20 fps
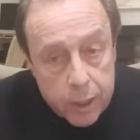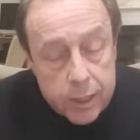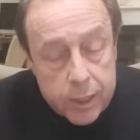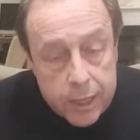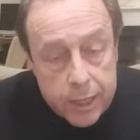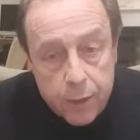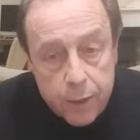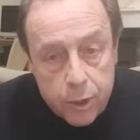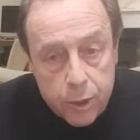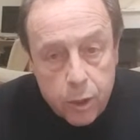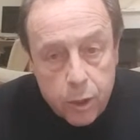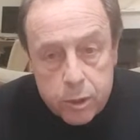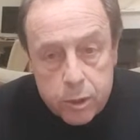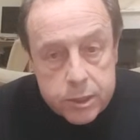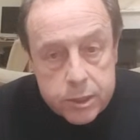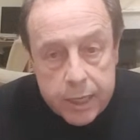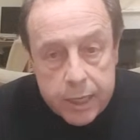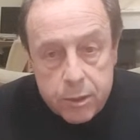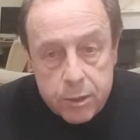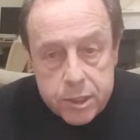now the
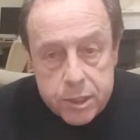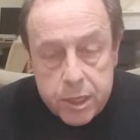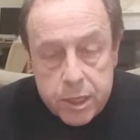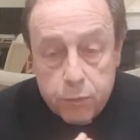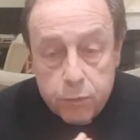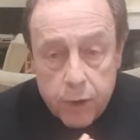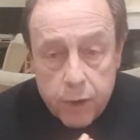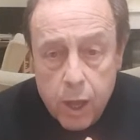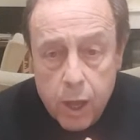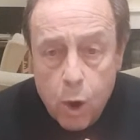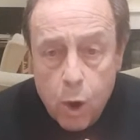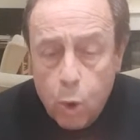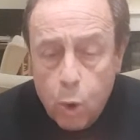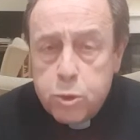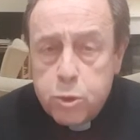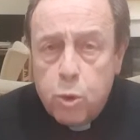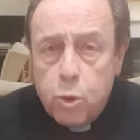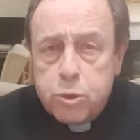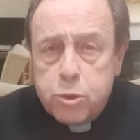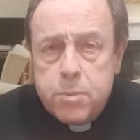lockdown is over,
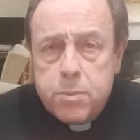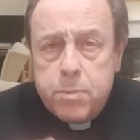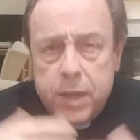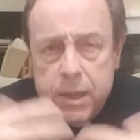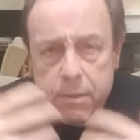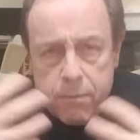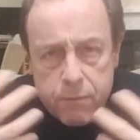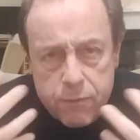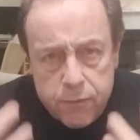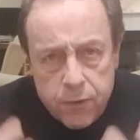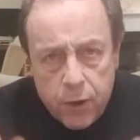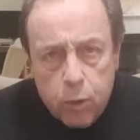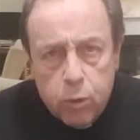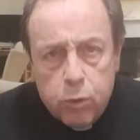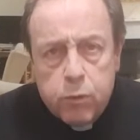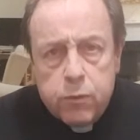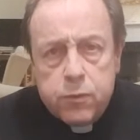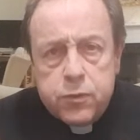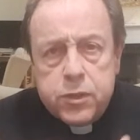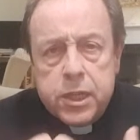or to be
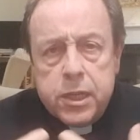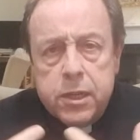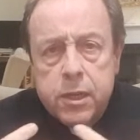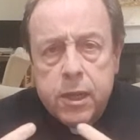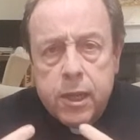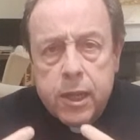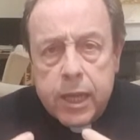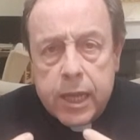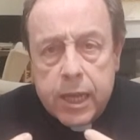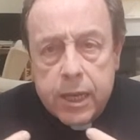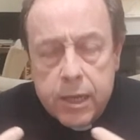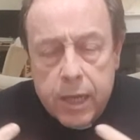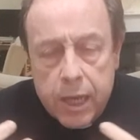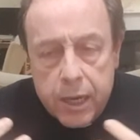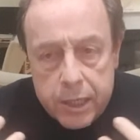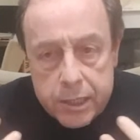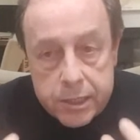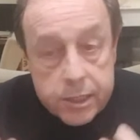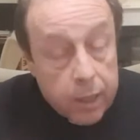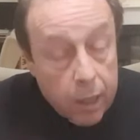involved in
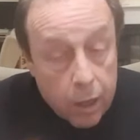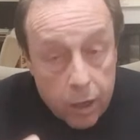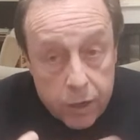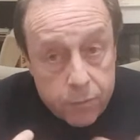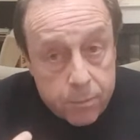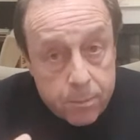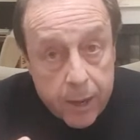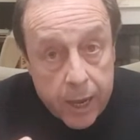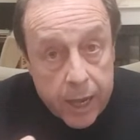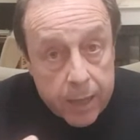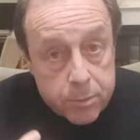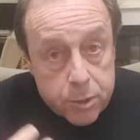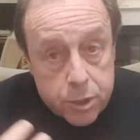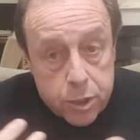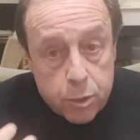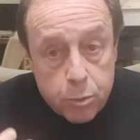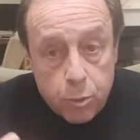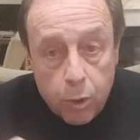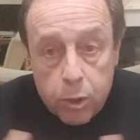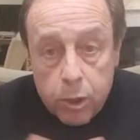its life, perhaps
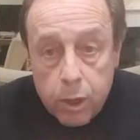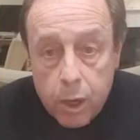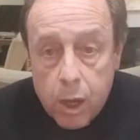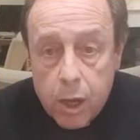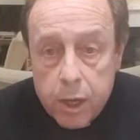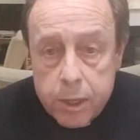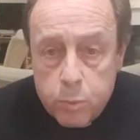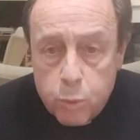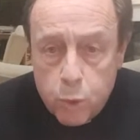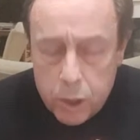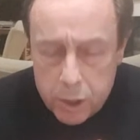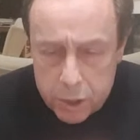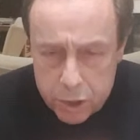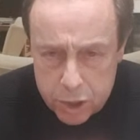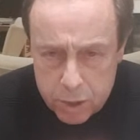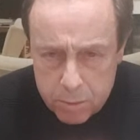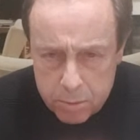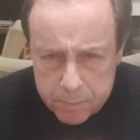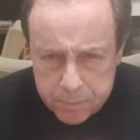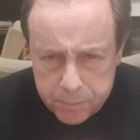through online
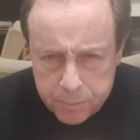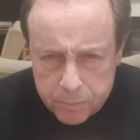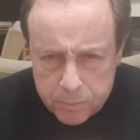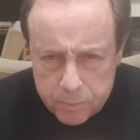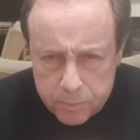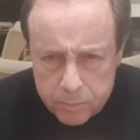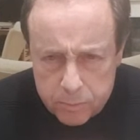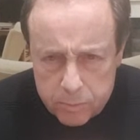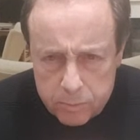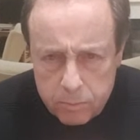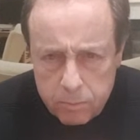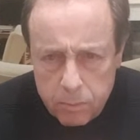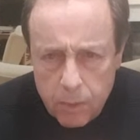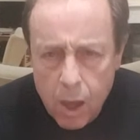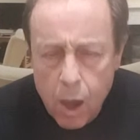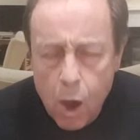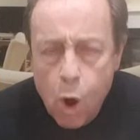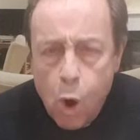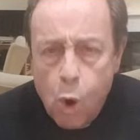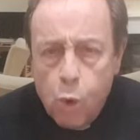worship?
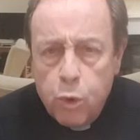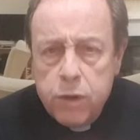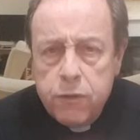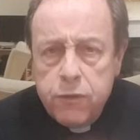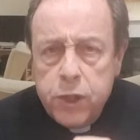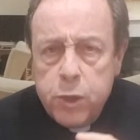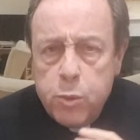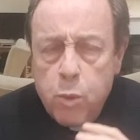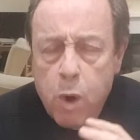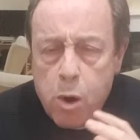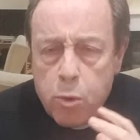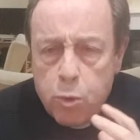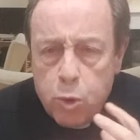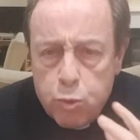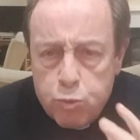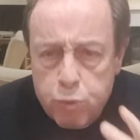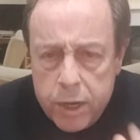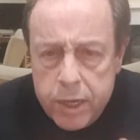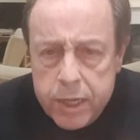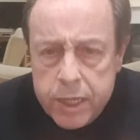Or if you are
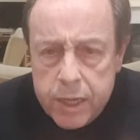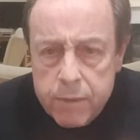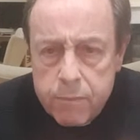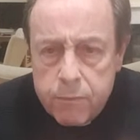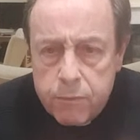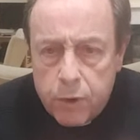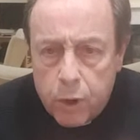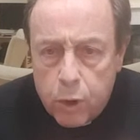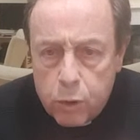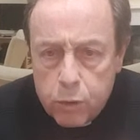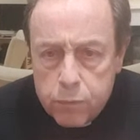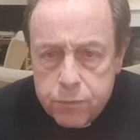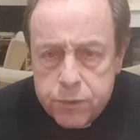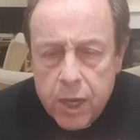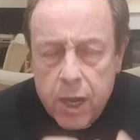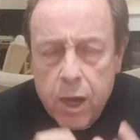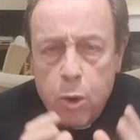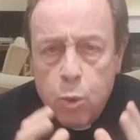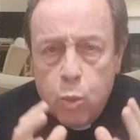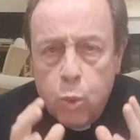already involved,
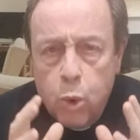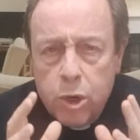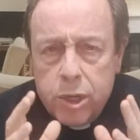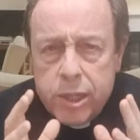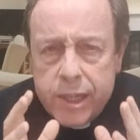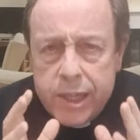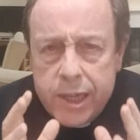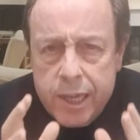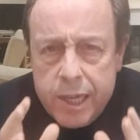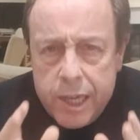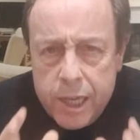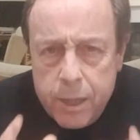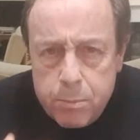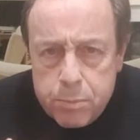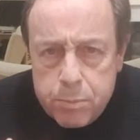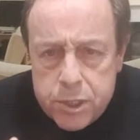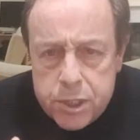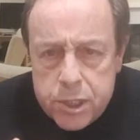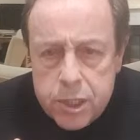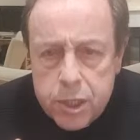what
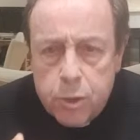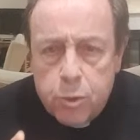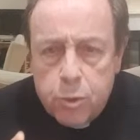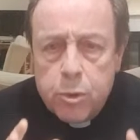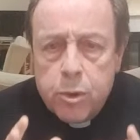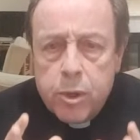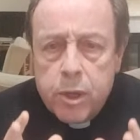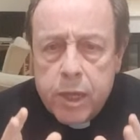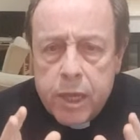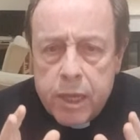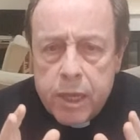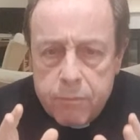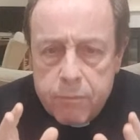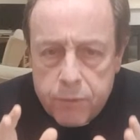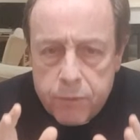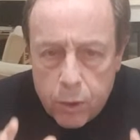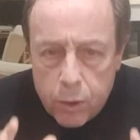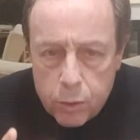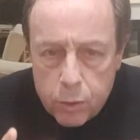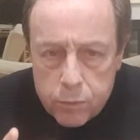keeps you
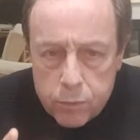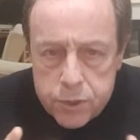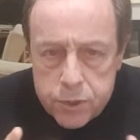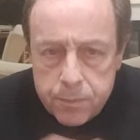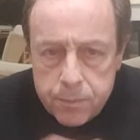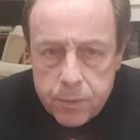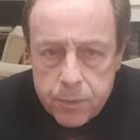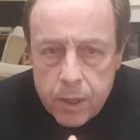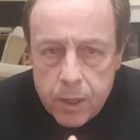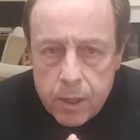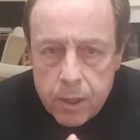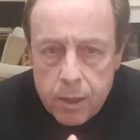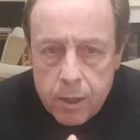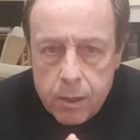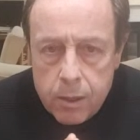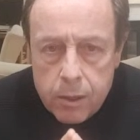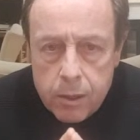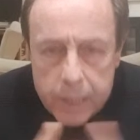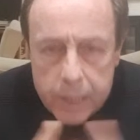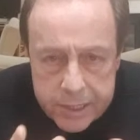involved?
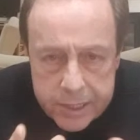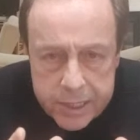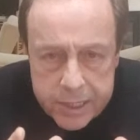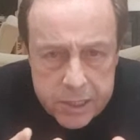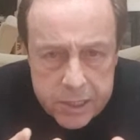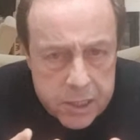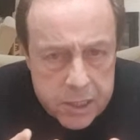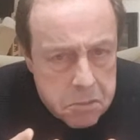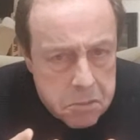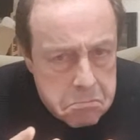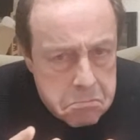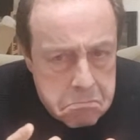Is it